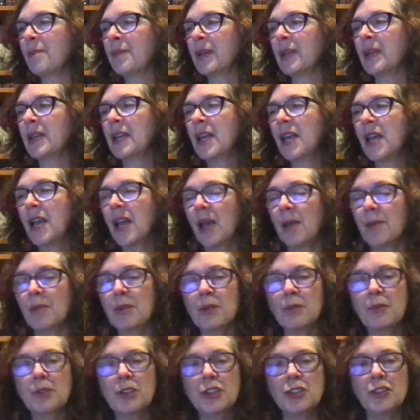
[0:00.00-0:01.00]
but I'm going
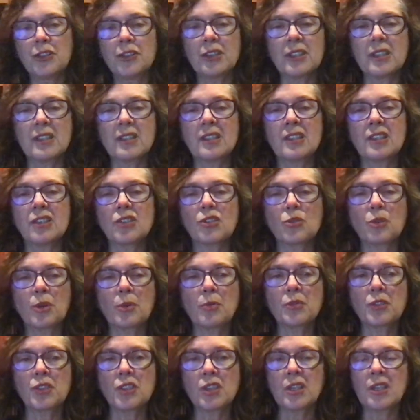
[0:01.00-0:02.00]
to read you this
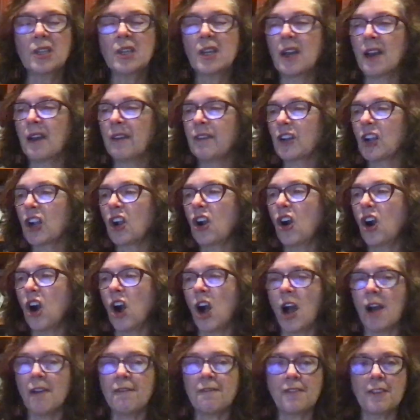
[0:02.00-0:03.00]
description of a
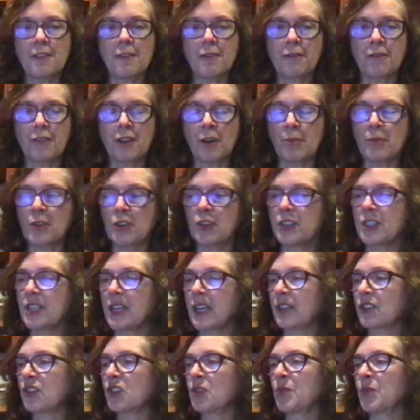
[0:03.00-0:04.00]
cough from your
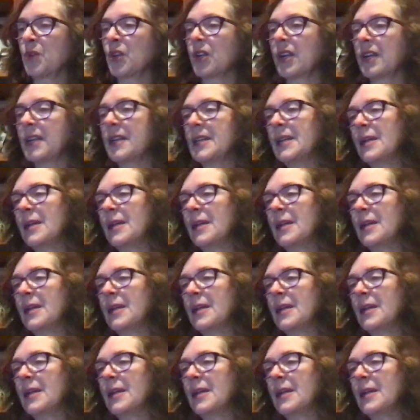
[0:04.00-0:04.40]
textbook